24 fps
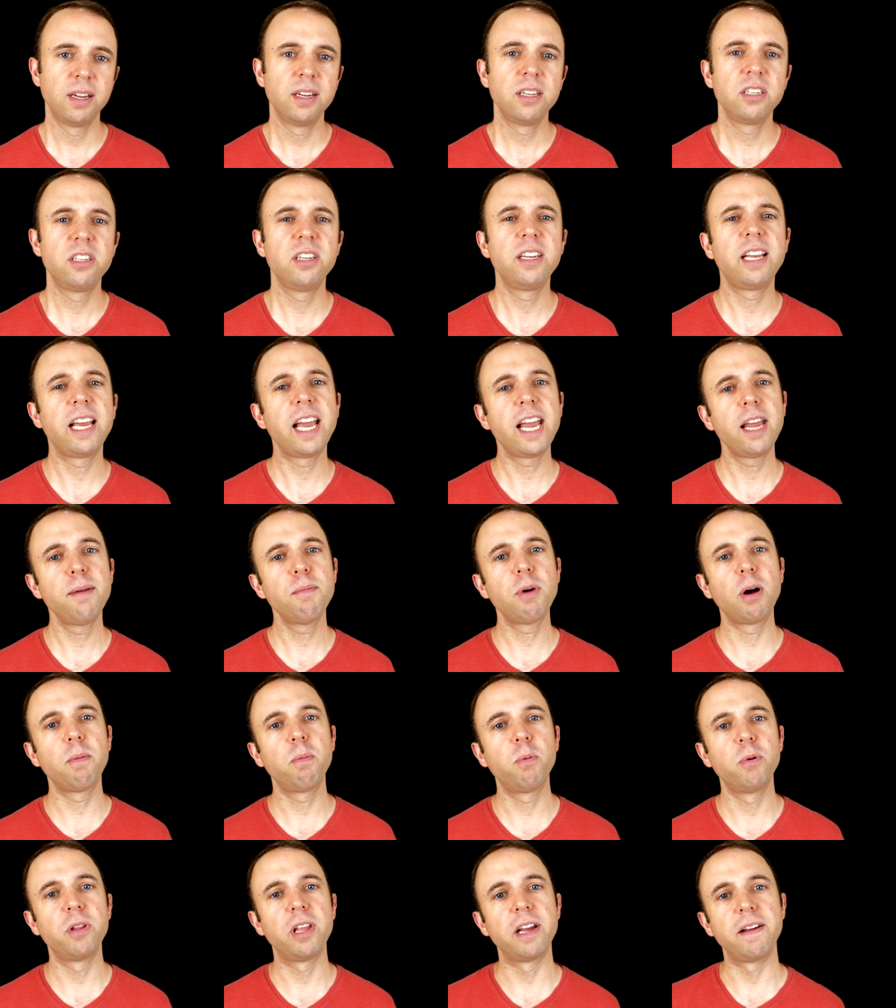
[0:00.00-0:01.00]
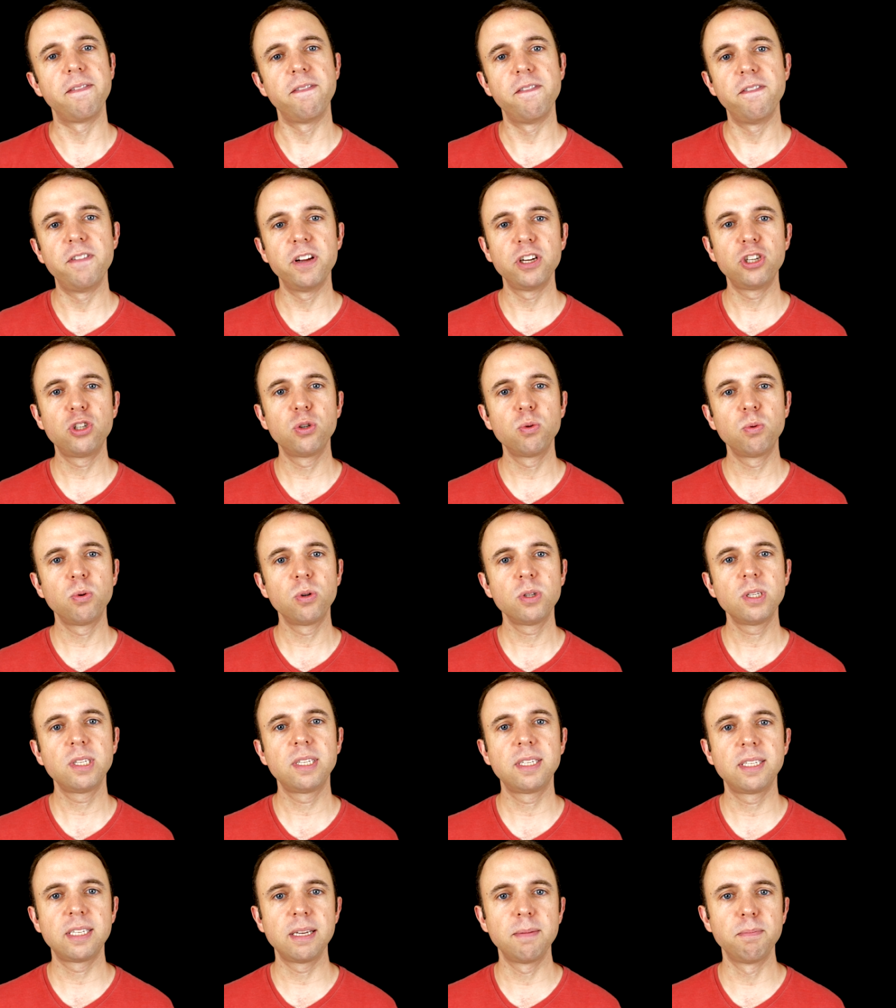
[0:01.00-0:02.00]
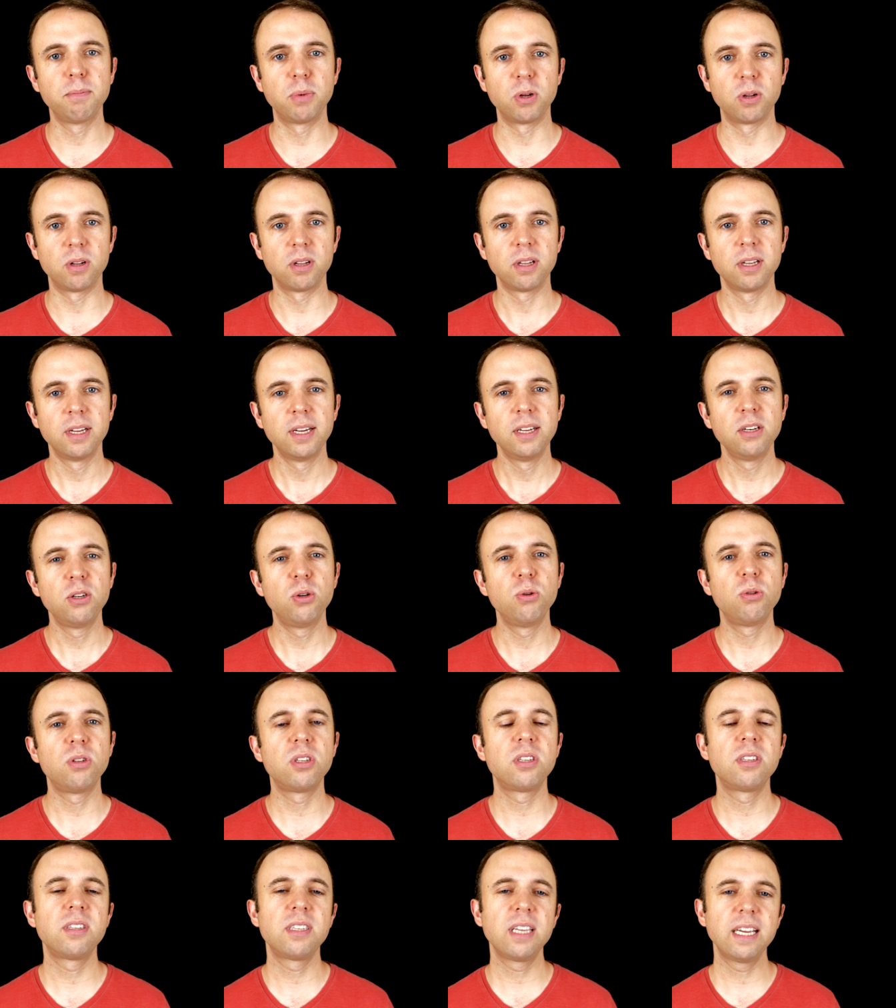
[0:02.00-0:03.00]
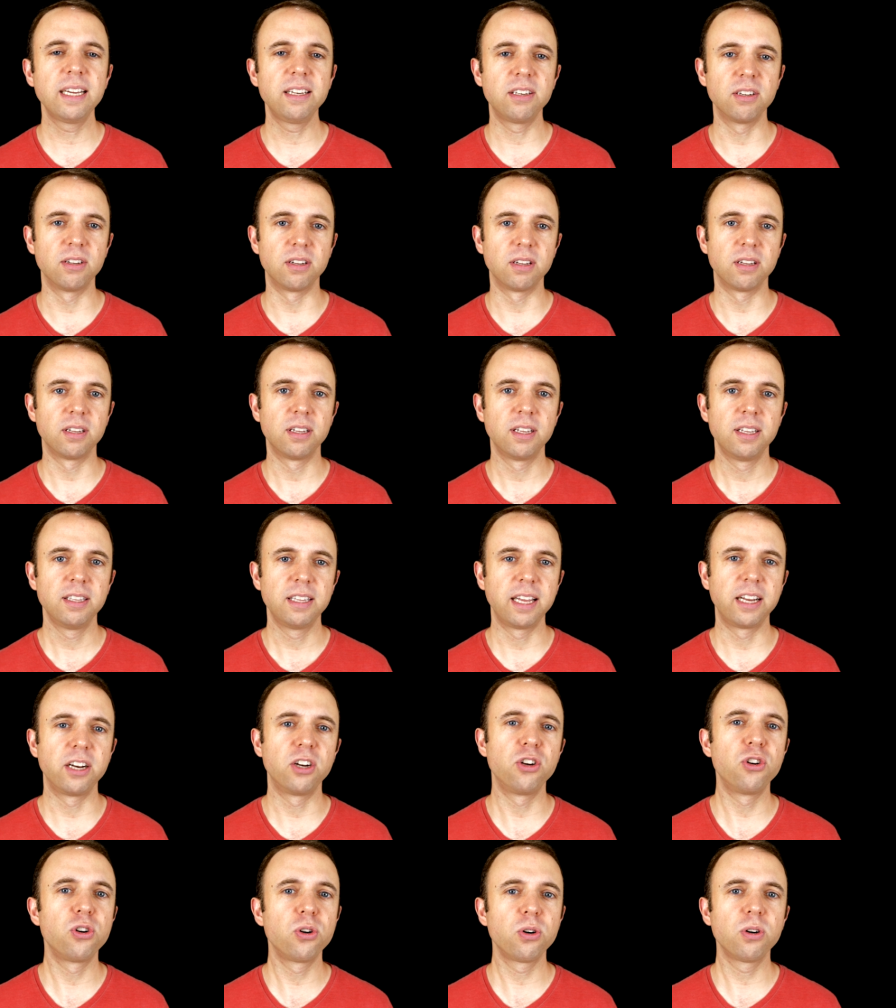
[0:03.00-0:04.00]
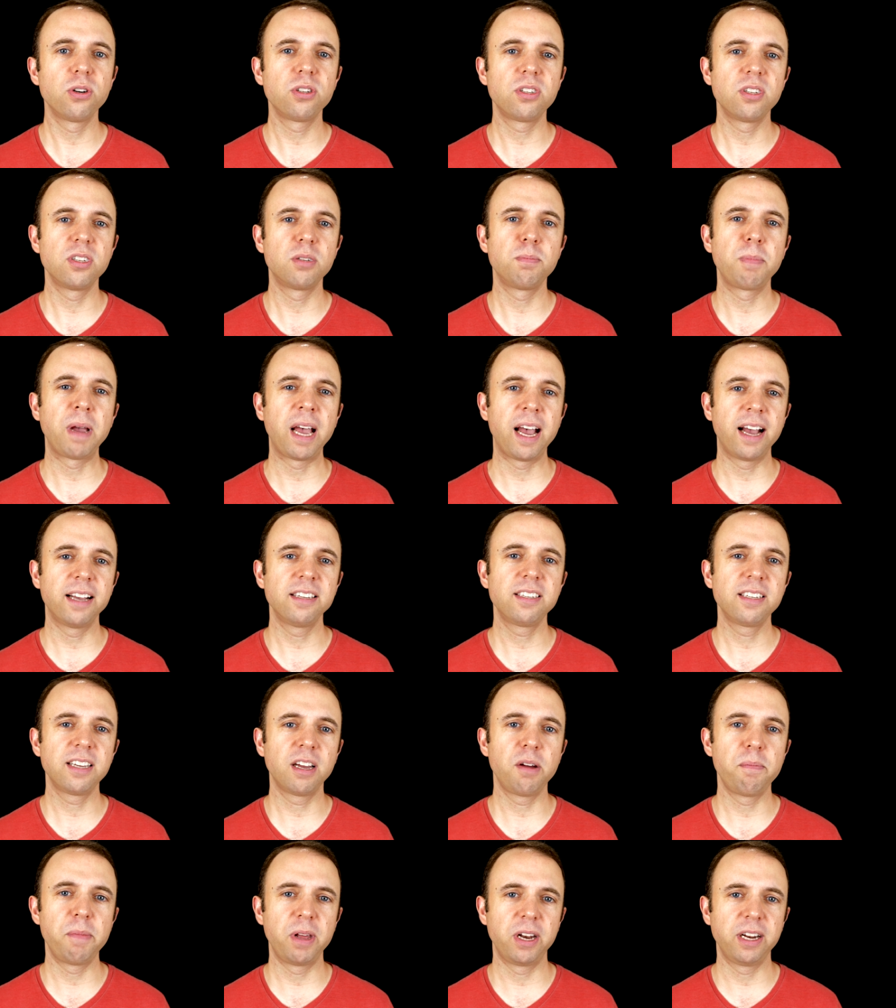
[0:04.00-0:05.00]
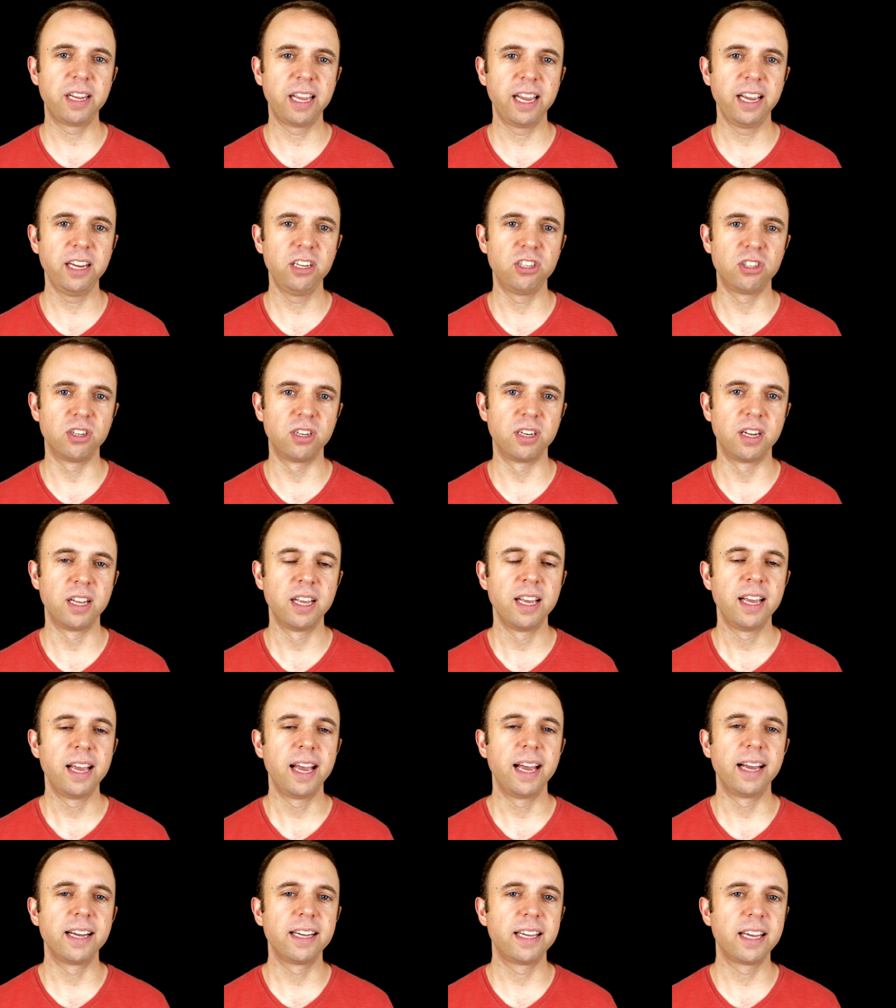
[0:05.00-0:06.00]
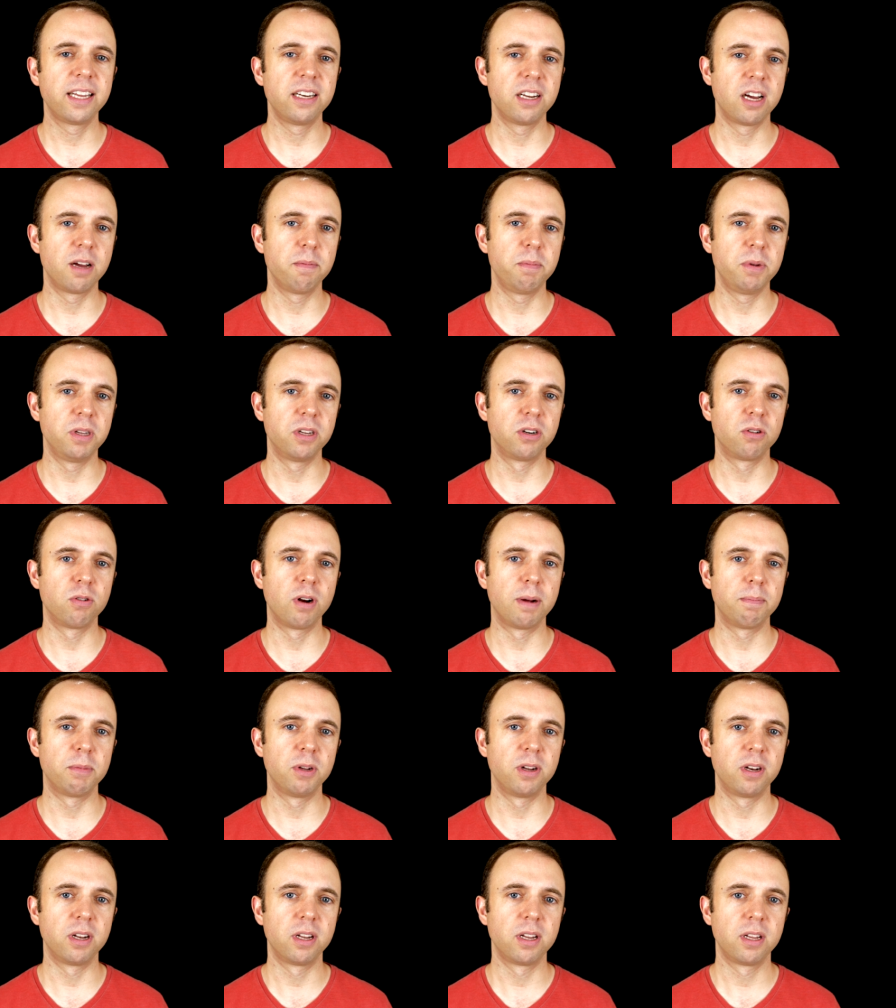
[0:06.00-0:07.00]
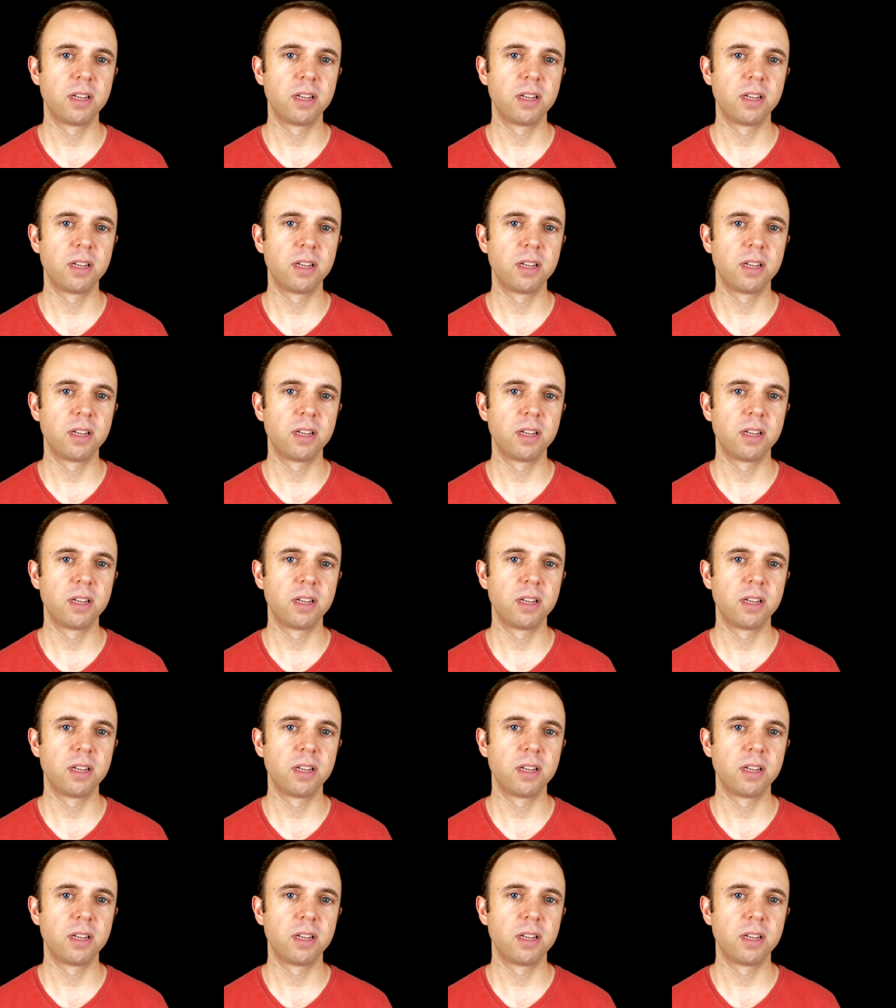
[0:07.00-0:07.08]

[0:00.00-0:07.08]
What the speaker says: She came up with a visual symbol to signal that a nurse is passing out medication and cannot be interrupted.